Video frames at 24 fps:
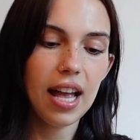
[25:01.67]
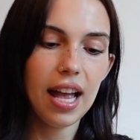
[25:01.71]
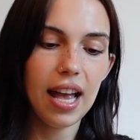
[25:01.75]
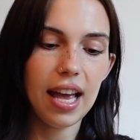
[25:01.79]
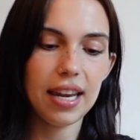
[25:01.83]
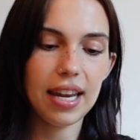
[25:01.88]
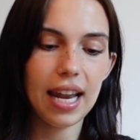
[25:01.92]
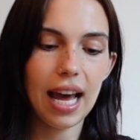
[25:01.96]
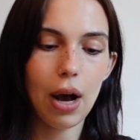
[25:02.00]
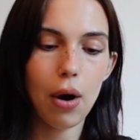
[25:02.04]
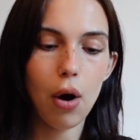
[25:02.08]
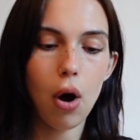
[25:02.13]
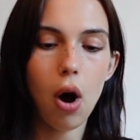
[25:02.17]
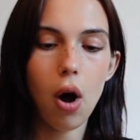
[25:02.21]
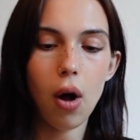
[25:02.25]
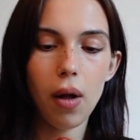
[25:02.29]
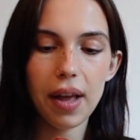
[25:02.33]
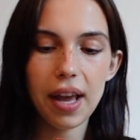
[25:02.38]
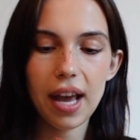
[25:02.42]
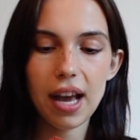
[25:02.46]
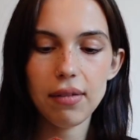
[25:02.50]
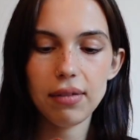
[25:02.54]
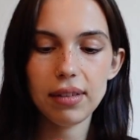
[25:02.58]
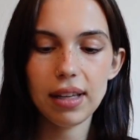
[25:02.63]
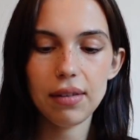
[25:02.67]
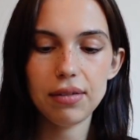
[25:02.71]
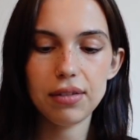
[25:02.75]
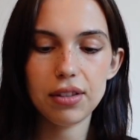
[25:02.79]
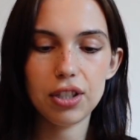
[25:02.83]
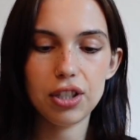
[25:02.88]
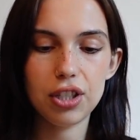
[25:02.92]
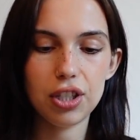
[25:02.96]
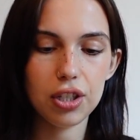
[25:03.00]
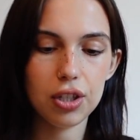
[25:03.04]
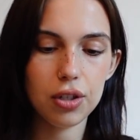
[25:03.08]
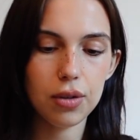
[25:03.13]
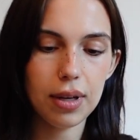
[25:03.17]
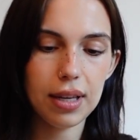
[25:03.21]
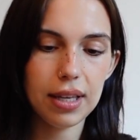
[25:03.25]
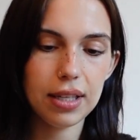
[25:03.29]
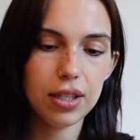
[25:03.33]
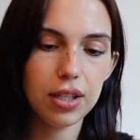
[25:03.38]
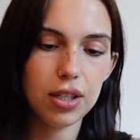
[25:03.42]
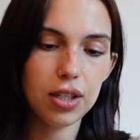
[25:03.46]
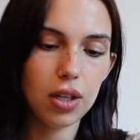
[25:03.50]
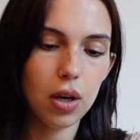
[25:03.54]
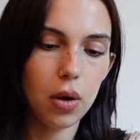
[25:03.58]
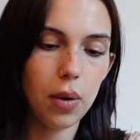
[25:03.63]
and now all I have left to do
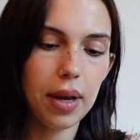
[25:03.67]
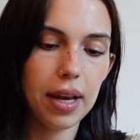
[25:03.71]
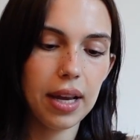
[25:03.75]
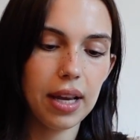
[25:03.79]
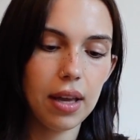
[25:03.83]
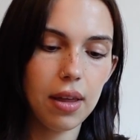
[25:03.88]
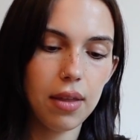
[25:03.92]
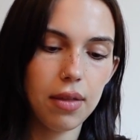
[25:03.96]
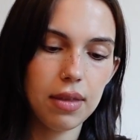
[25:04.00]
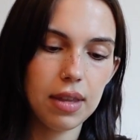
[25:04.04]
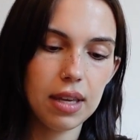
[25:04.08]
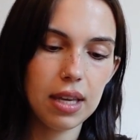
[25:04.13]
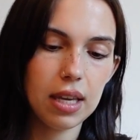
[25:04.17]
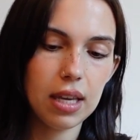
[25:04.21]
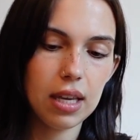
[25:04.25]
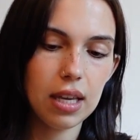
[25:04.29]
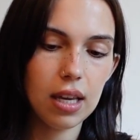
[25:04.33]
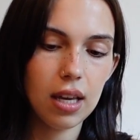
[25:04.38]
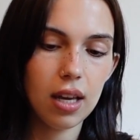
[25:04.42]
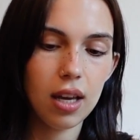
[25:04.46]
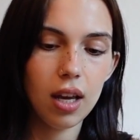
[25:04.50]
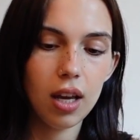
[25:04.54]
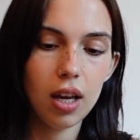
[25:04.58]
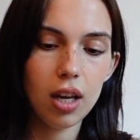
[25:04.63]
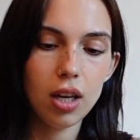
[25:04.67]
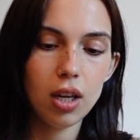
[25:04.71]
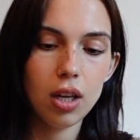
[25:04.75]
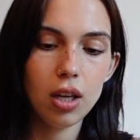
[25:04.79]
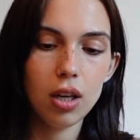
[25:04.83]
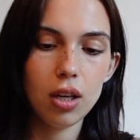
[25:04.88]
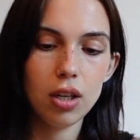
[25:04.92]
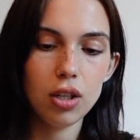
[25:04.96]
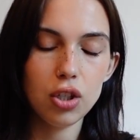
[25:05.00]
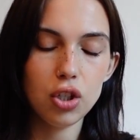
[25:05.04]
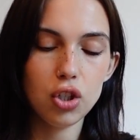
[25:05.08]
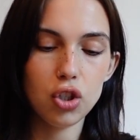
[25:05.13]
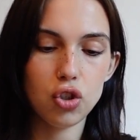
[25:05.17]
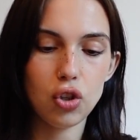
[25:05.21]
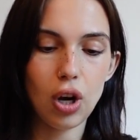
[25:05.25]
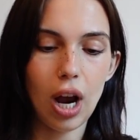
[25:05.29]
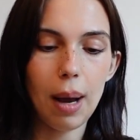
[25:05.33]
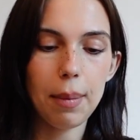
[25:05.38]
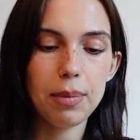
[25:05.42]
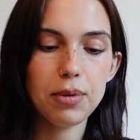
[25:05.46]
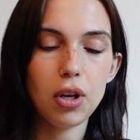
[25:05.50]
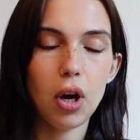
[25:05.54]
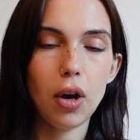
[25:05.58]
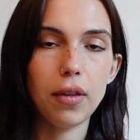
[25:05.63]
is sewing the
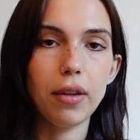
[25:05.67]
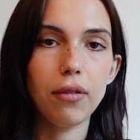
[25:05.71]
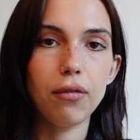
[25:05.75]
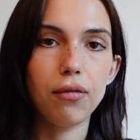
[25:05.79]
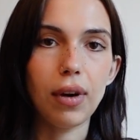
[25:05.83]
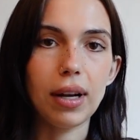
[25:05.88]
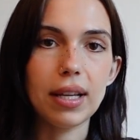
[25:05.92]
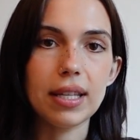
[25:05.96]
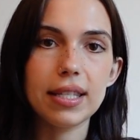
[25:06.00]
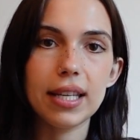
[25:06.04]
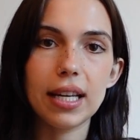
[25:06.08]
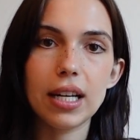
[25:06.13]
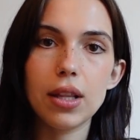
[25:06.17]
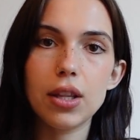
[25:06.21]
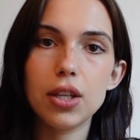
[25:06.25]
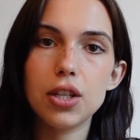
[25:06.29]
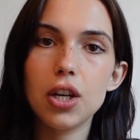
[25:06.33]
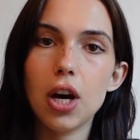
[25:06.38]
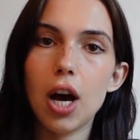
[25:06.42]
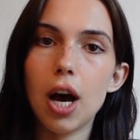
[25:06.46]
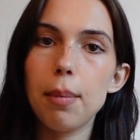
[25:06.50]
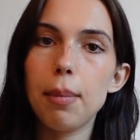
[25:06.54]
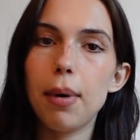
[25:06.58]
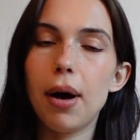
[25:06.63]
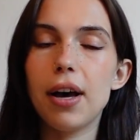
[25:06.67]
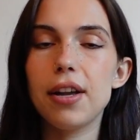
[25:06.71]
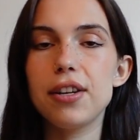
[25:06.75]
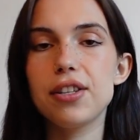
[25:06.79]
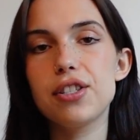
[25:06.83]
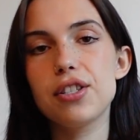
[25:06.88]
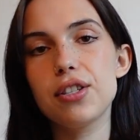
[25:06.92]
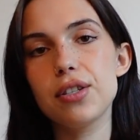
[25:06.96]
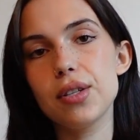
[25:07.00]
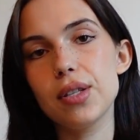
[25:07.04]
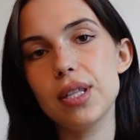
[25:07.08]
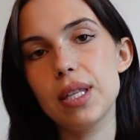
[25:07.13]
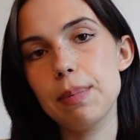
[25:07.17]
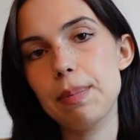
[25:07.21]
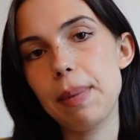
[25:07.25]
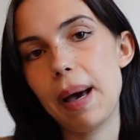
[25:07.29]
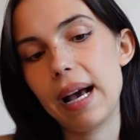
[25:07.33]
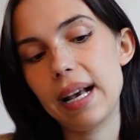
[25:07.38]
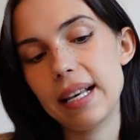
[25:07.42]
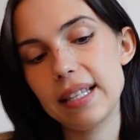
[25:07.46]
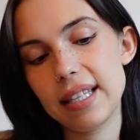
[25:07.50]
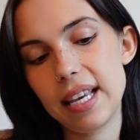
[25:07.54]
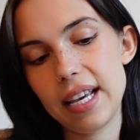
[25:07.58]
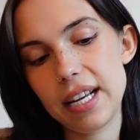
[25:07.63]
straps on the front side of the top onto the
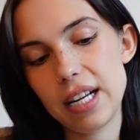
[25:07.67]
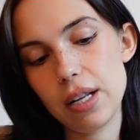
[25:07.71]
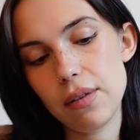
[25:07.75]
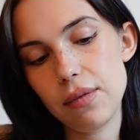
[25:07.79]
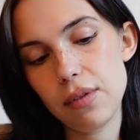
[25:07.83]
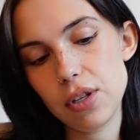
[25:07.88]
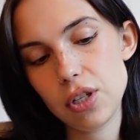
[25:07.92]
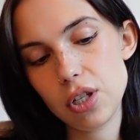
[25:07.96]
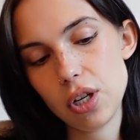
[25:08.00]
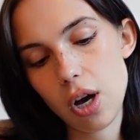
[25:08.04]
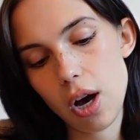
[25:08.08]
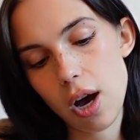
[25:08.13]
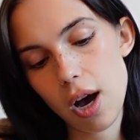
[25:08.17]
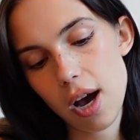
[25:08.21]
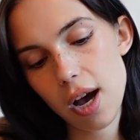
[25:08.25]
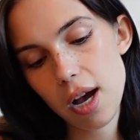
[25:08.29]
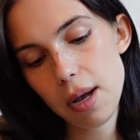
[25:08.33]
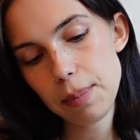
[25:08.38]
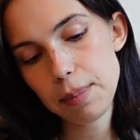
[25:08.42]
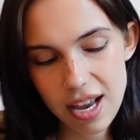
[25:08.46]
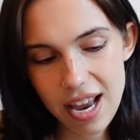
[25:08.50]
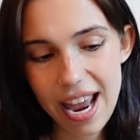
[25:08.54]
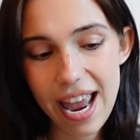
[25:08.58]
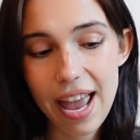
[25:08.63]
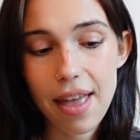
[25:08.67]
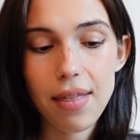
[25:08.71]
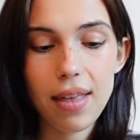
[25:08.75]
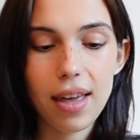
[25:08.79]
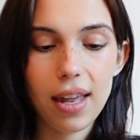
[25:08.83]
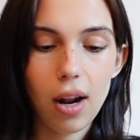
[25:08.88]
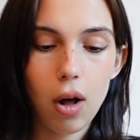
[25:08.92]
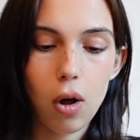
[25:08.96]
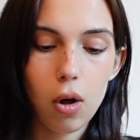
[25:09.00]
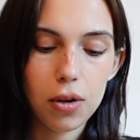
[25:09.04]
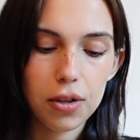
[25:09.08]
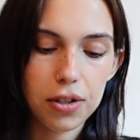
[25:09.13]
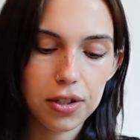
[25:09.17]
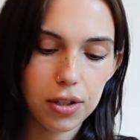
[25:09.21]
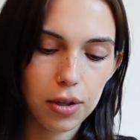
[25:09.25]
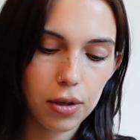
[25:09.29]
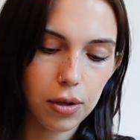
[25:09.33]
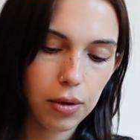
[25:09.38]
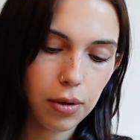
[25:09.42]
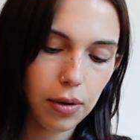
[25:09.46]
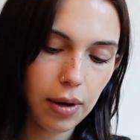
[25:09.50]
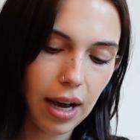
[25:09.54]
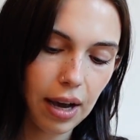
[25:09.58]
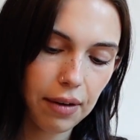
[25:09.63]
back side of the top. And then
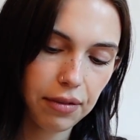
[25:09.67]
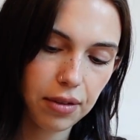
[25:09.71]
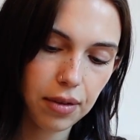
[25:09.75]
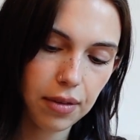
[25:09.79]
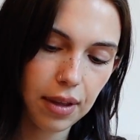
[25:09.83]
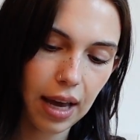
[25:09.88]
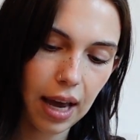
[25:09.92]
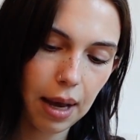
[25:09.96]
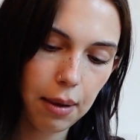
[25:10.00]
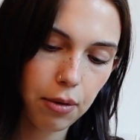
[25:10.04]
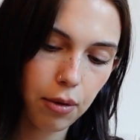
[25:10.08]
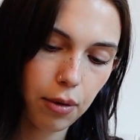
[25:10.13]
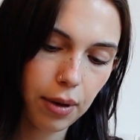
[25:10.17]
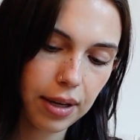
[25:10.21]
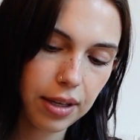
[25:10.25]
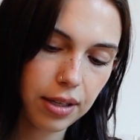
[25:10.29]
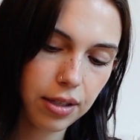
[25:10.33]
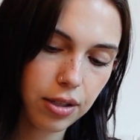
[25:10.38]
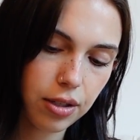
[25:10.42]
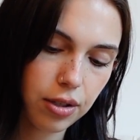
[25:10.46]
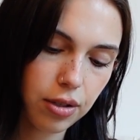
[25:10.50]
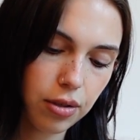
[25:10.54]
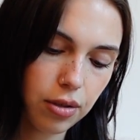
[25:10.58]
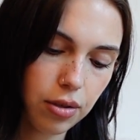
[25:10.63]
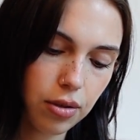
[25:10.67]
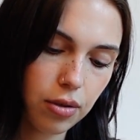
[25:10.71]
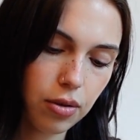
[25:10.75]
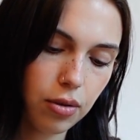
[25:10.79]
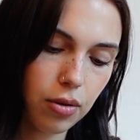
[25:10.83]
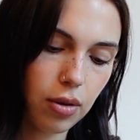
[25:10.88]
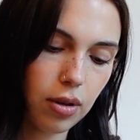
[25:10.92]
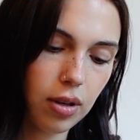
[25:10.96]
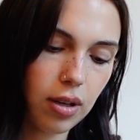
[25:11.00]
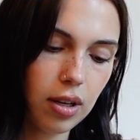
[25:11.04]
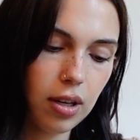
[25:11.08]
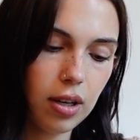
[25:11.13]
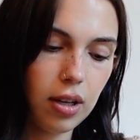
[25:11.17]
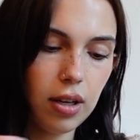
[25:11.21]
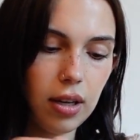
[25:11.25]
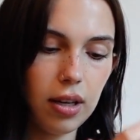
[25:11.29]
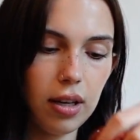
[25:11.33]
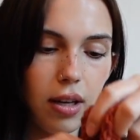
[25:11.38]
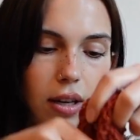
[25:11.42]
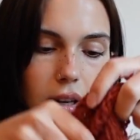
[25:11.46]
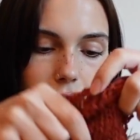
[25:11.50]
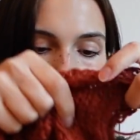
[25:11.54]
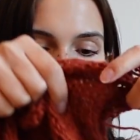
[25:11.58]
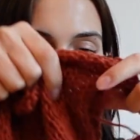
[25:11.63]
also after that, I'm going to
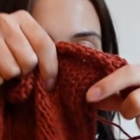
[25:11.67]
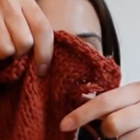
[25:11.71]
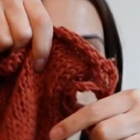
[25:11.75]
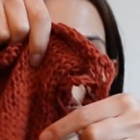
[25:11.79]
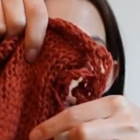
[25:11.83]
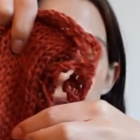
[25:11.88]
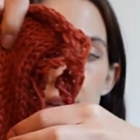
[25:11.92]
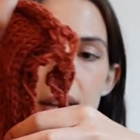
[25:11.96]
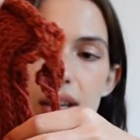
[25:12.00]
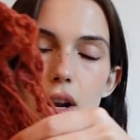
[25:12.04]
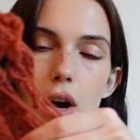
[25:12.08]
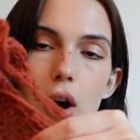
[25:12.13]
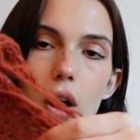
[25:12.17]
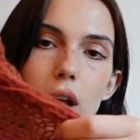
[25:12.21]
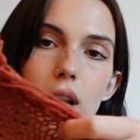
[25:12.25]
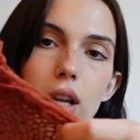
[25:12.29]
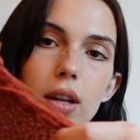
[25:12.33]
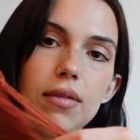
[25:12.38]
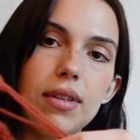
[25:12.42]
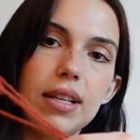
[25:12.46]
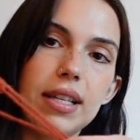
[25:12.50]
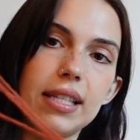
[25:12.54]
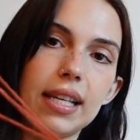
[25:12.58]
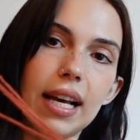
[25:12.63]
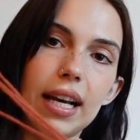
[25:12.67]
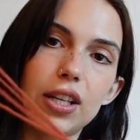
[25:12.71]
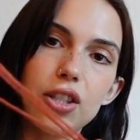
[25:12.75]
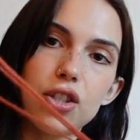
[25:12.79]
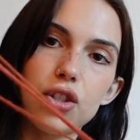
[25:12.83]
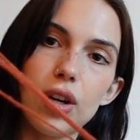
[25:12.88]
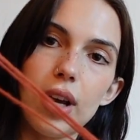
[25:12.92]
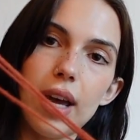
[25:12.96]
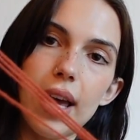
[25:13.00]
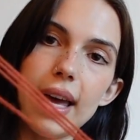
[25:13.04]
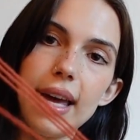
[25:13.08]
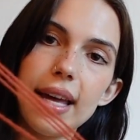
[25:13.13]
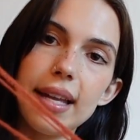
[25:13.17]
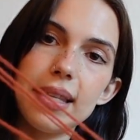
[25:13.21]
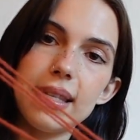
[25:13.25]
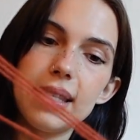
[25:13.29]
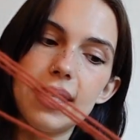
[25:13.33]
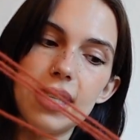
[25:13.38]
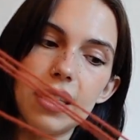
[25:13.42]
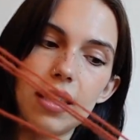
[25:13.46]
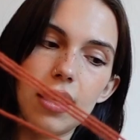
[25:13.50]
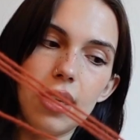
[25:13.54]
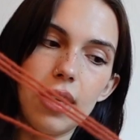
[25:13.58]
weave in all of these extra ends